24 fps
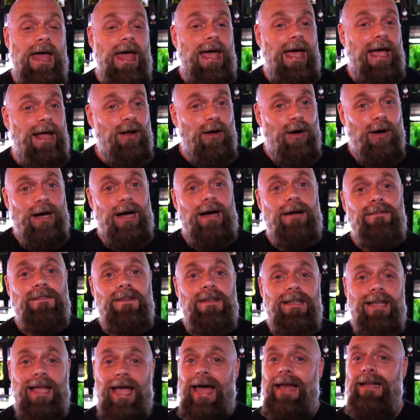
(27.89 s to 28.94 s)
And
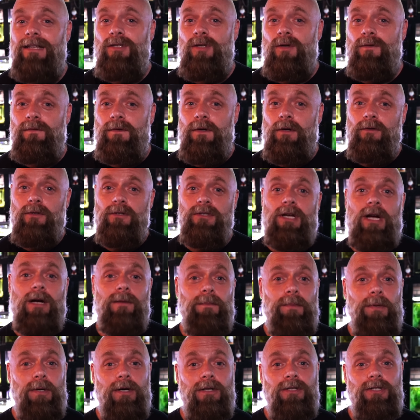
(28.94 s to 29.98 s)
often canister filters are
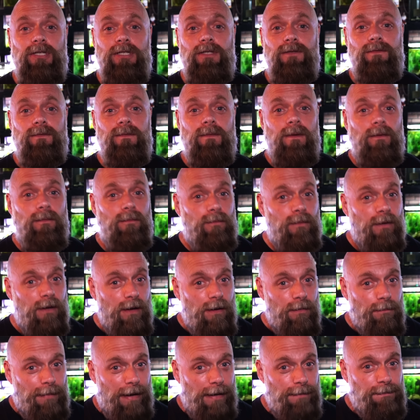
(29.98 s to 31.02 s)
purchased
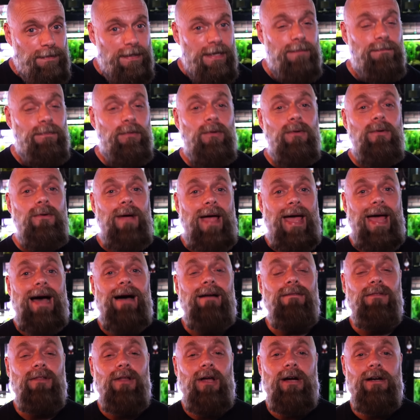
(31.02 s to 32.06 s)
by people who
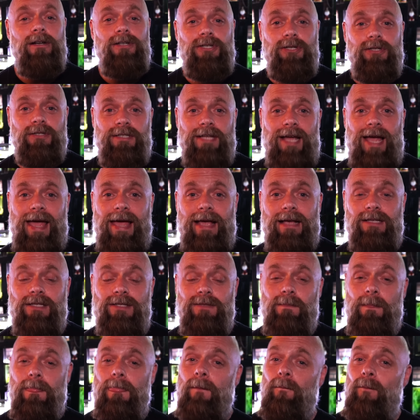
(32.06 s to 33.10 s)
have larger
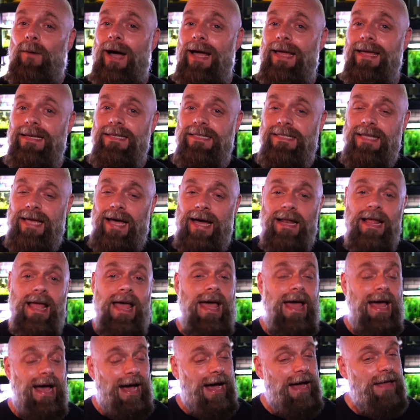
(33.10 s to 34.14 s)
tanks. Why is that?
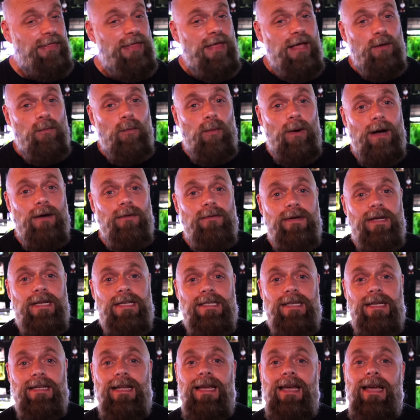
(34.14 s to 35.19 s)
I think one
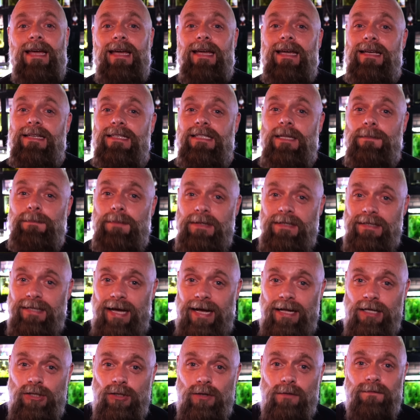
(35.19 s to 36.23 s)
reason is the
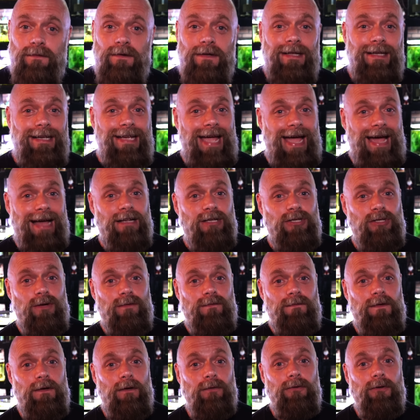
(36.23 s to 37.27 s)
potential for the canister
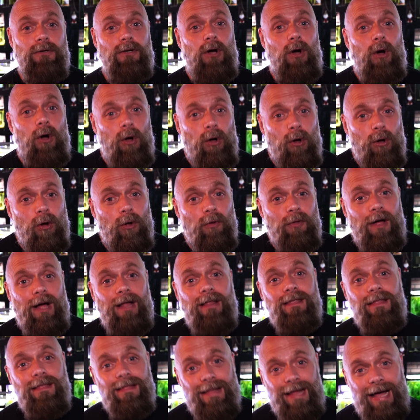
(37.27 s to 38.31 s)
filter to hold a
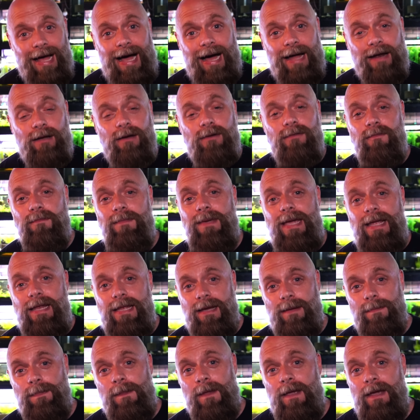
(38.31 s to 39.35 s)
lot of media.